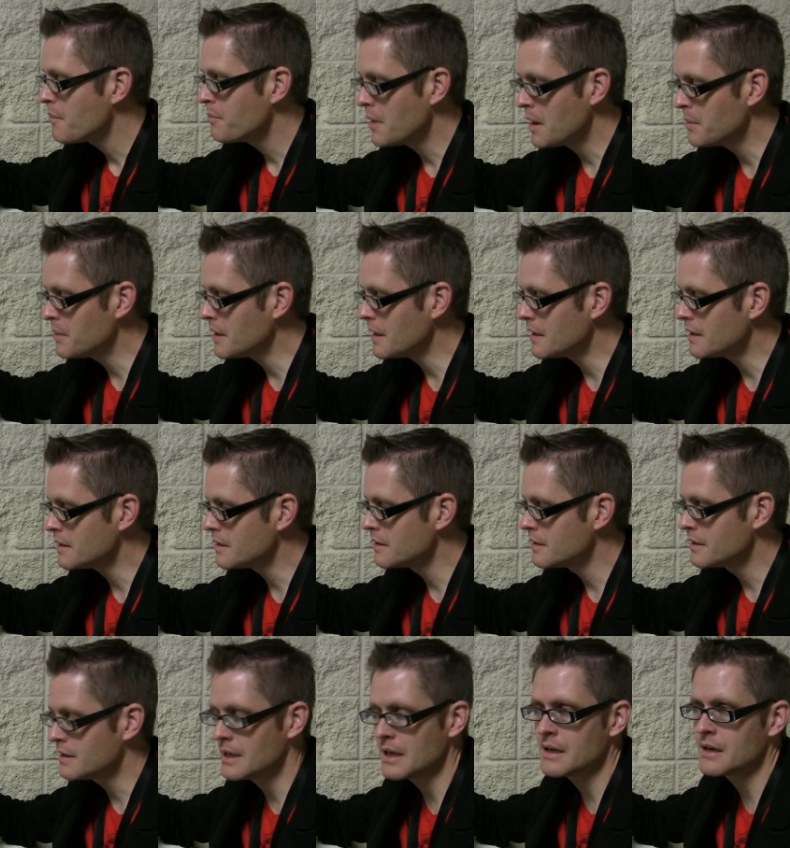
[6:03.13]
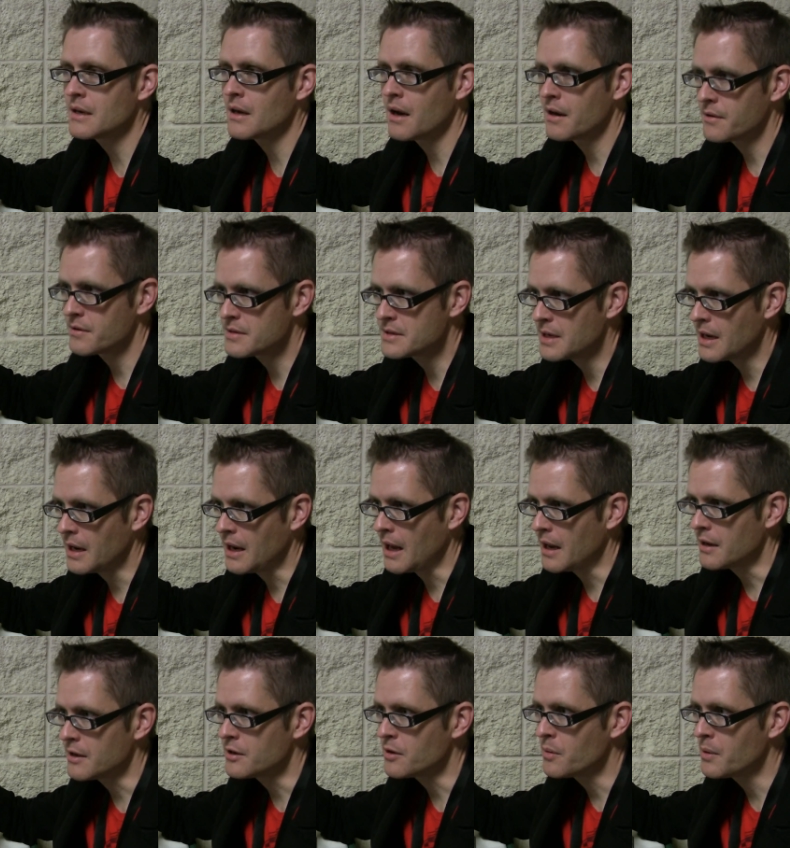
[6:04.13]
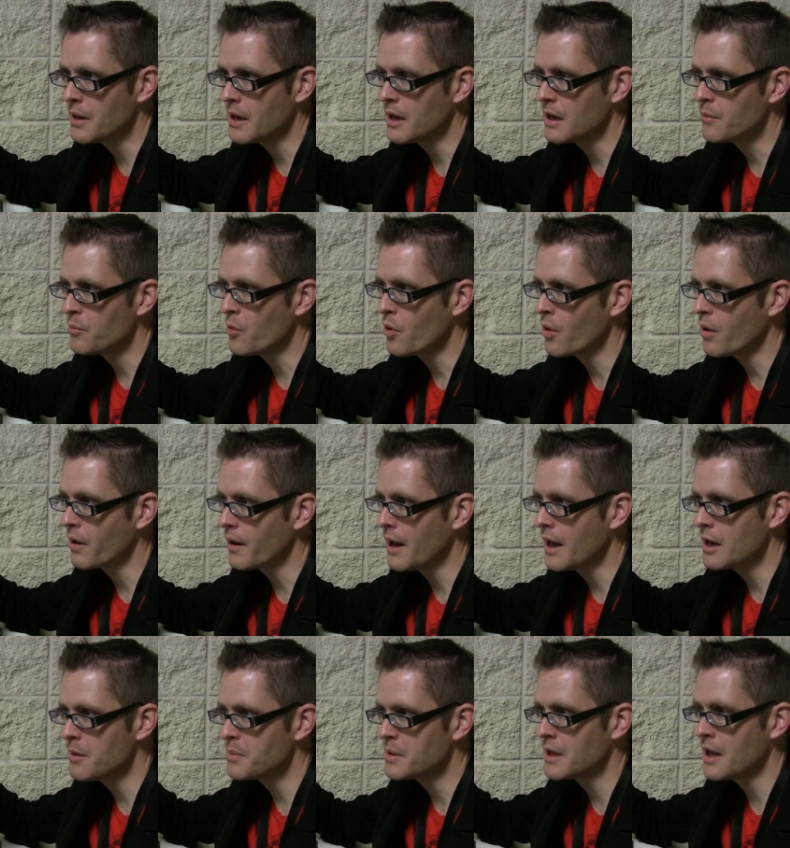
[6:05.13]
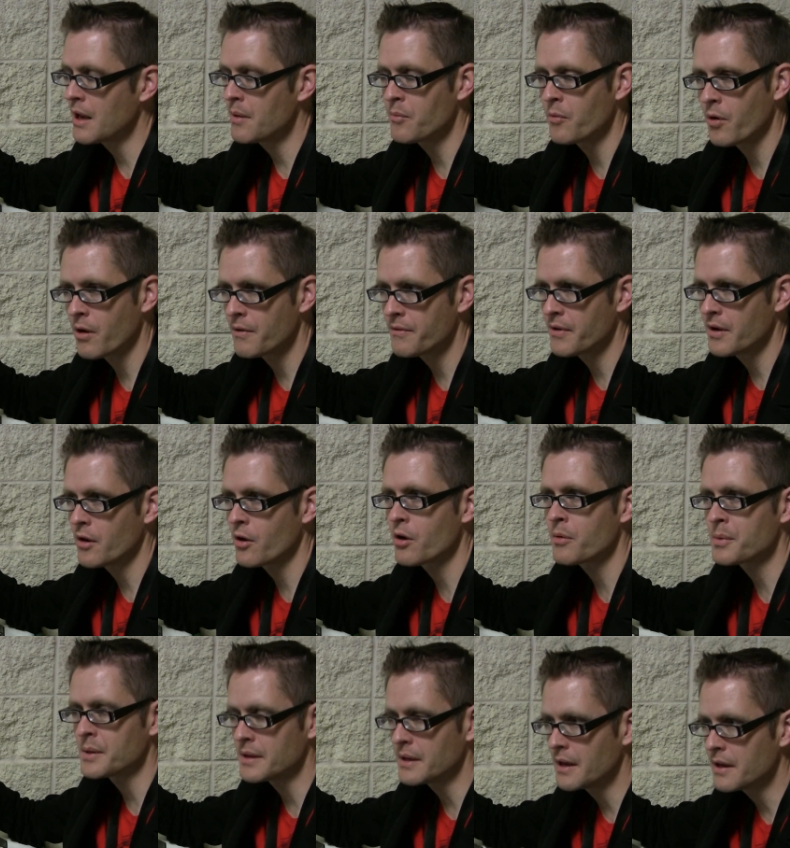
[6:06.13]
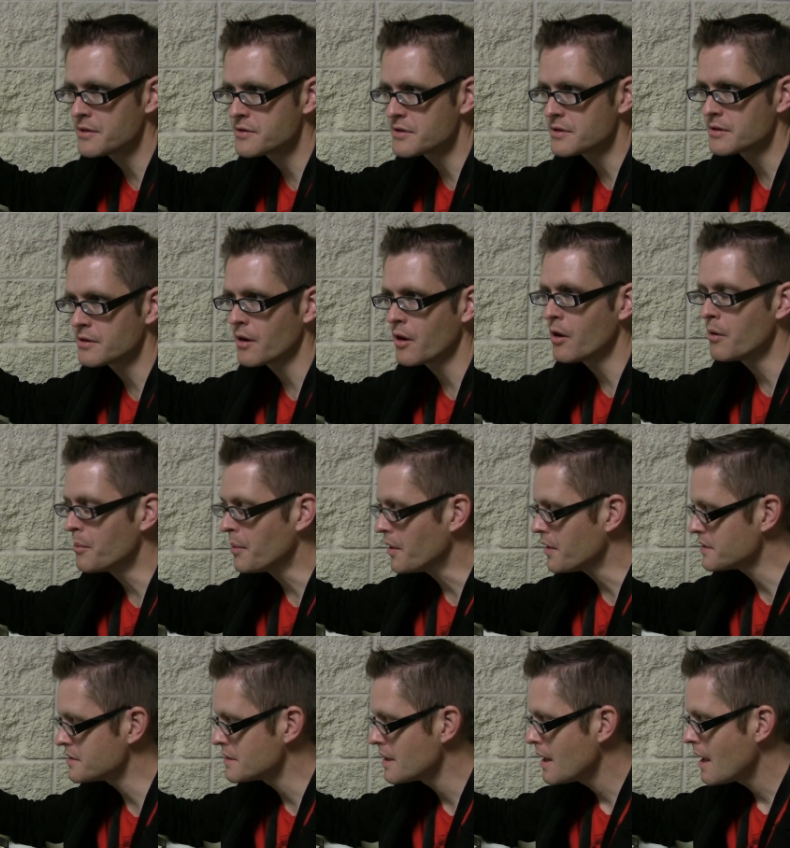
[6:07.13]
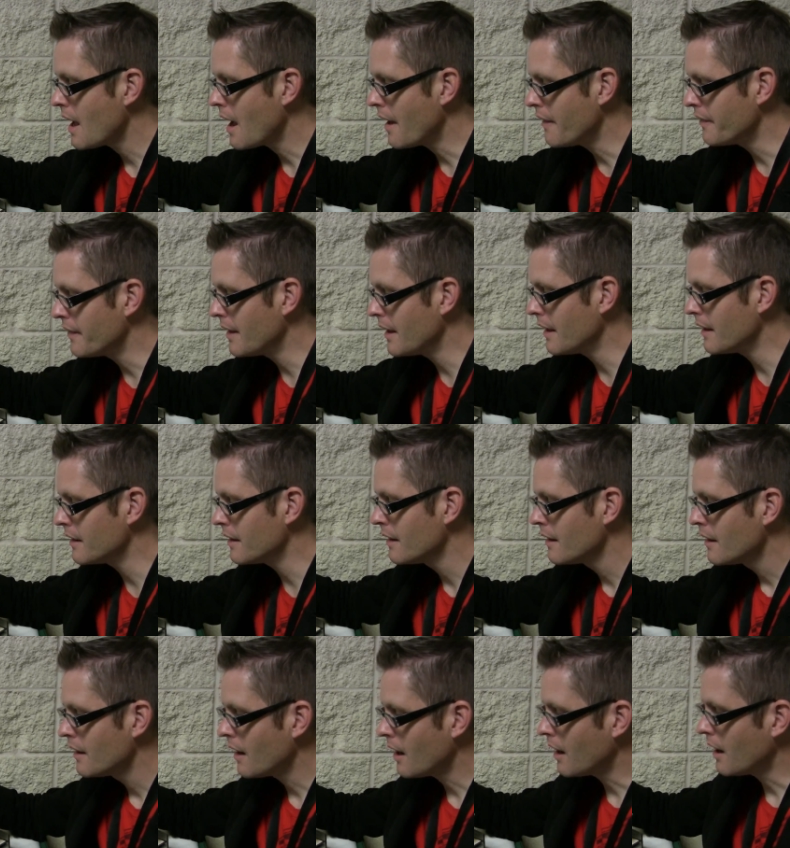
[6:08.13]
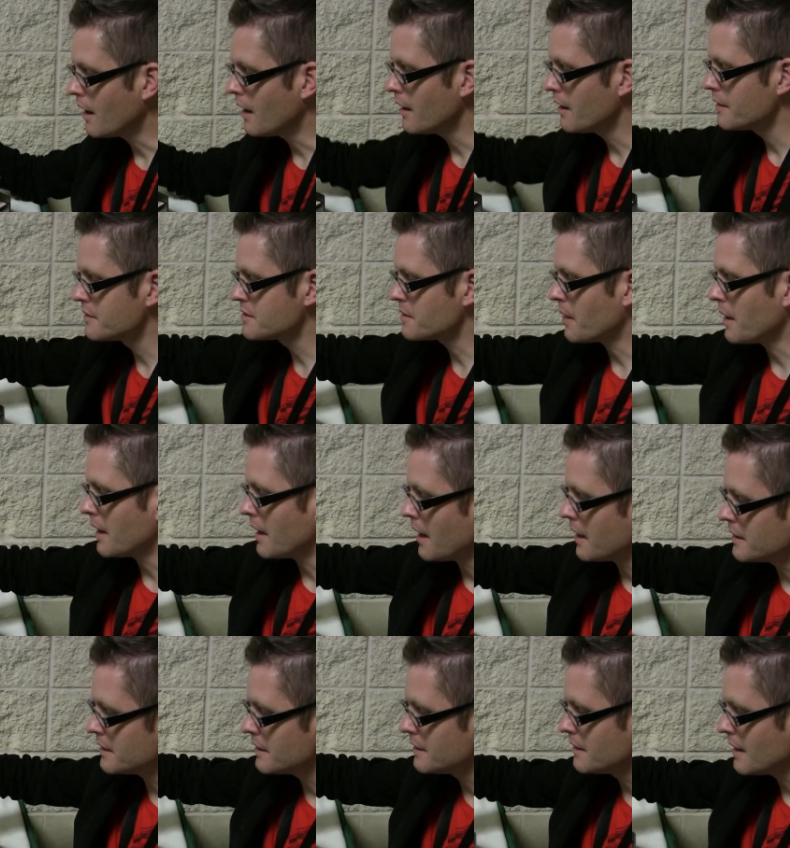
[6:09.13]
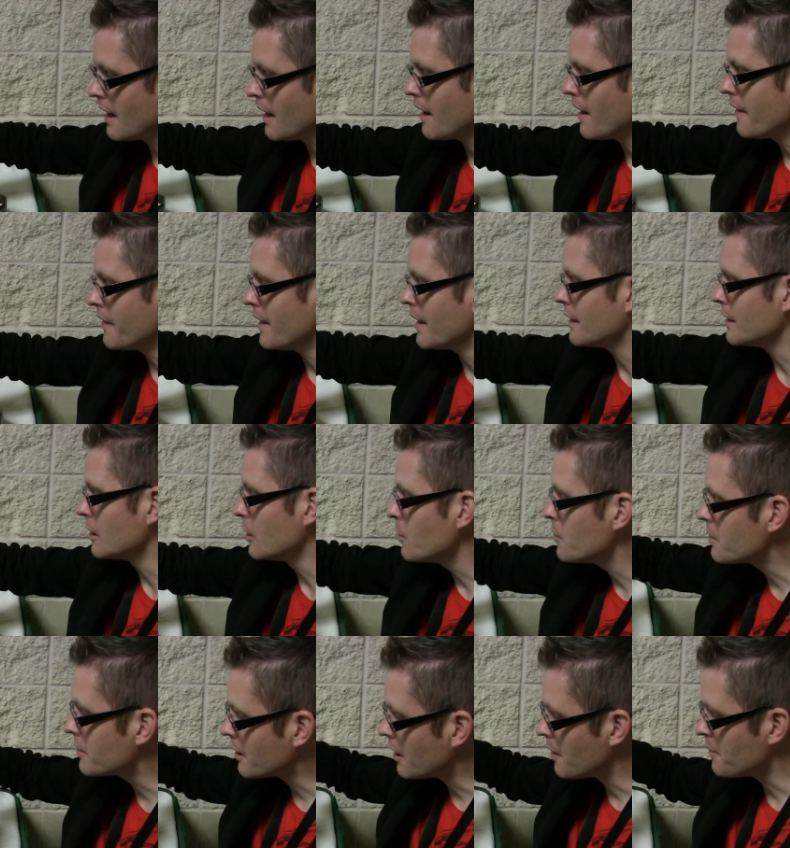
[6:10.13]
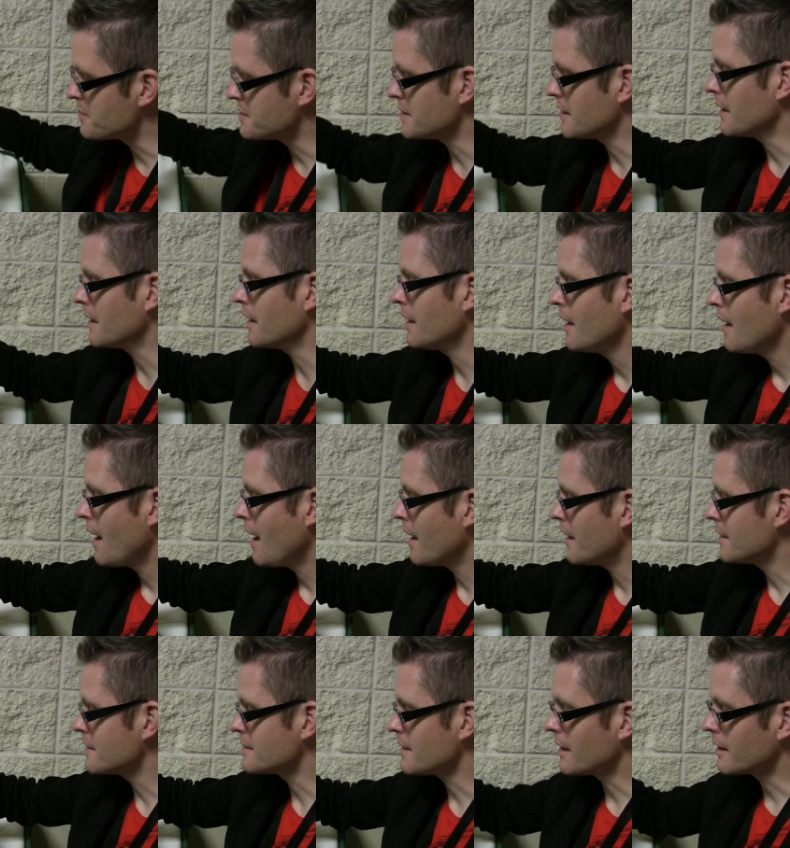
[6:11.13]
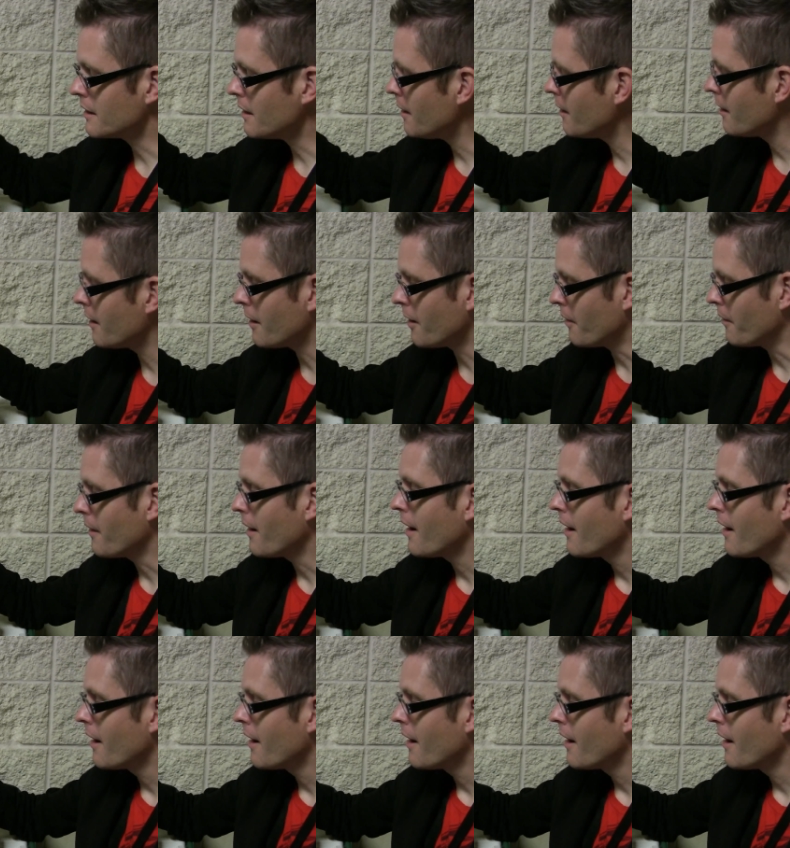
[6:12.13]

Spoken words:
maybe they didn't understand how to do it anymore, and it became more of an urban legend almost. And then, so I did that. And then Luke comes in, and he's like, no,